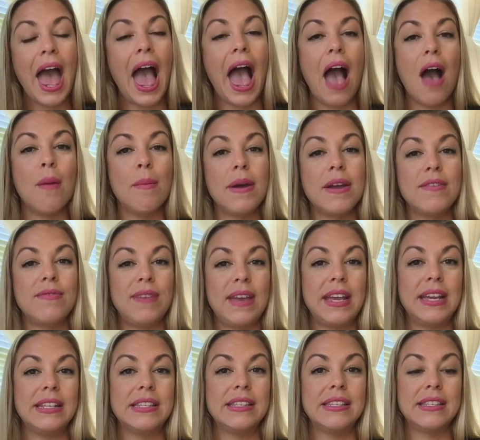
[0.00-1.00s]
how my
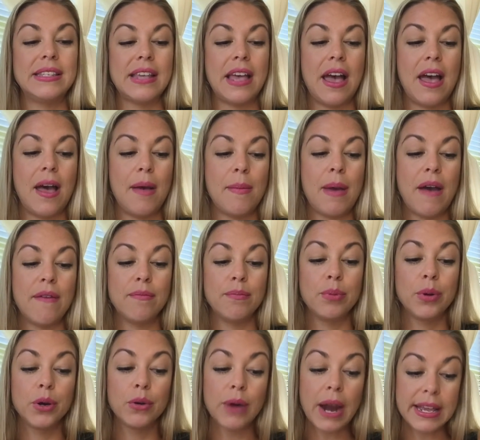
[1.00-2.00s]
veins have
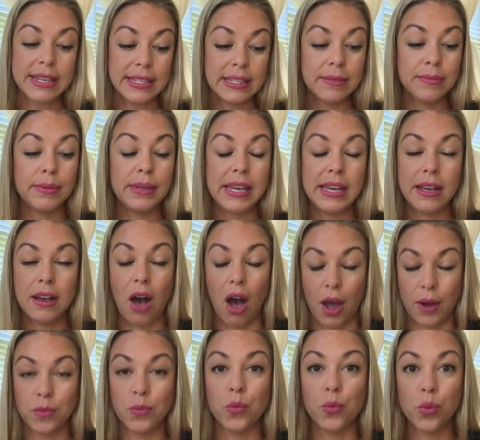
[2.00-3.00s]
progressively
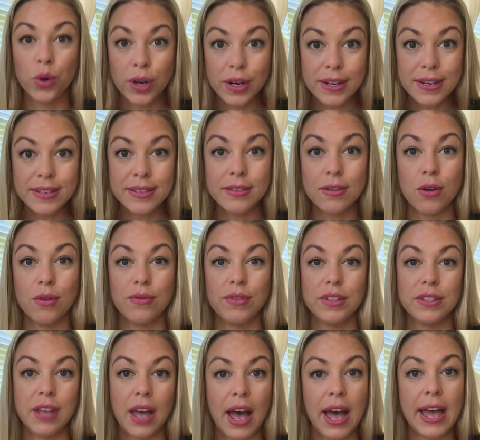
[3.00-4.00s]
gotten worse
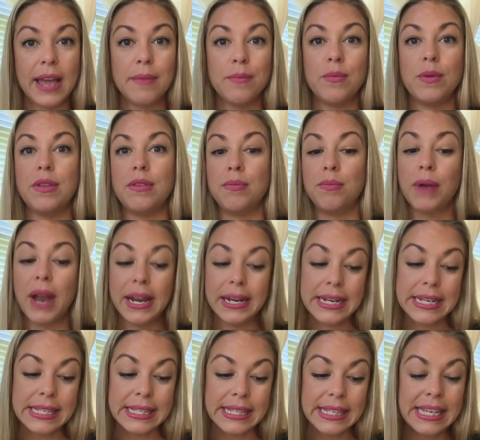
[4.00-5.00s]
over time with
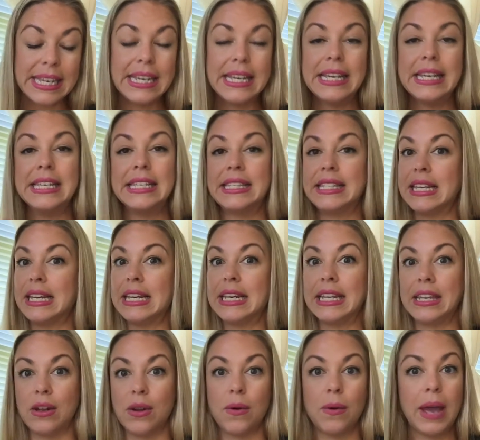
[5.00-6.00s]
pregnancies and,
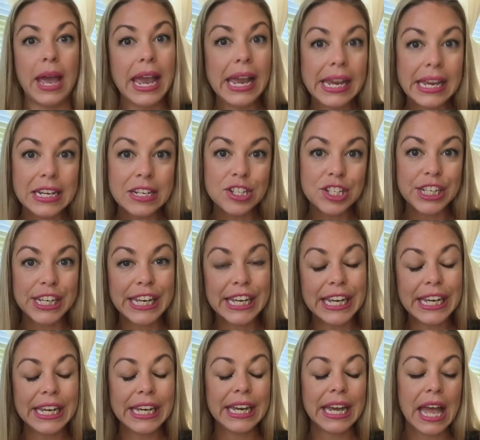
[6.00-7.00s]
you know,
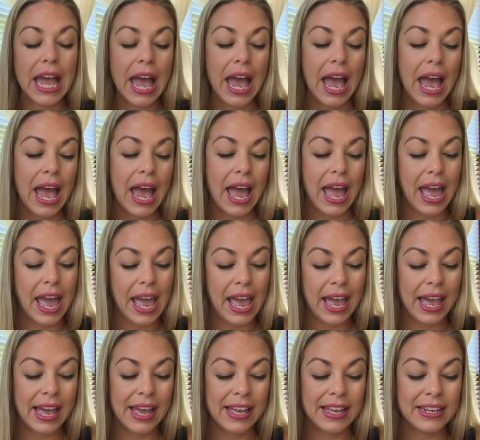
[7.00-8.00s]
aging.
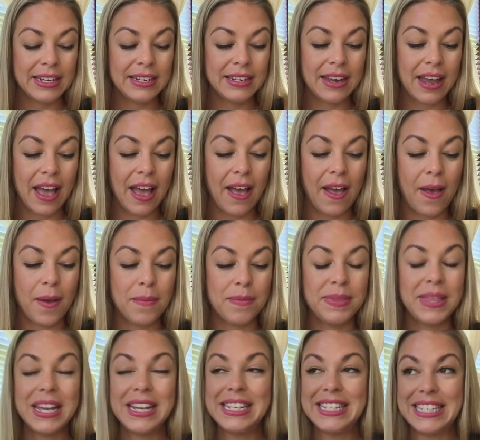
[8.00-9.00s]
And
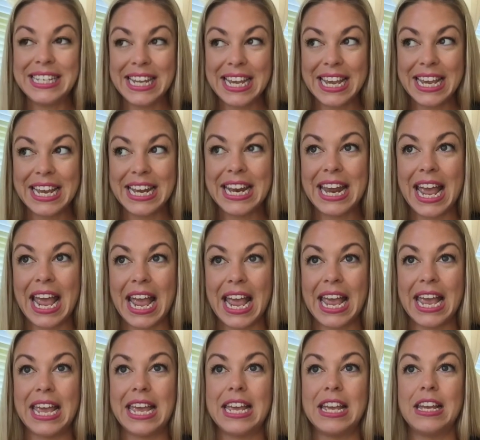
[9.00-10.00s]
they
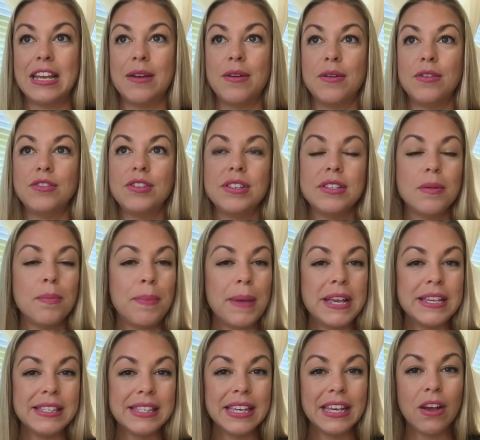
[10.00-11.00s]
did just a
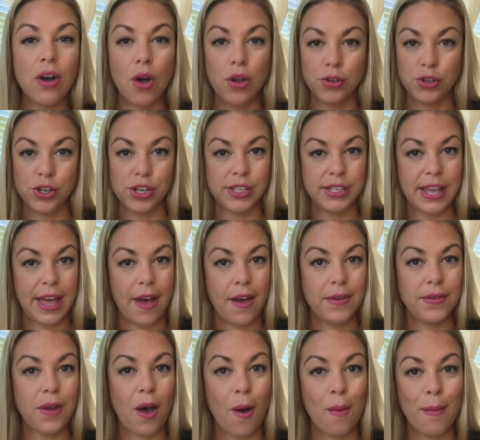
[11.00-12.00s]
basic
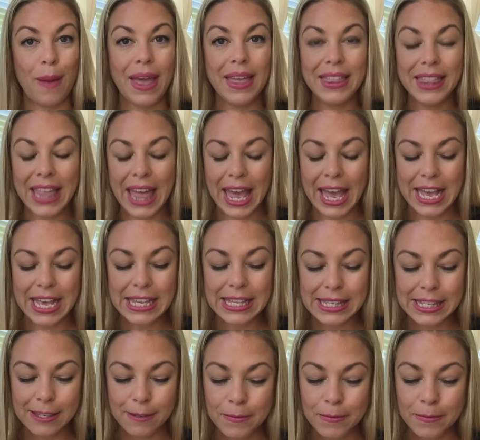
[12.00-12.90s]
ultrasound on my legs.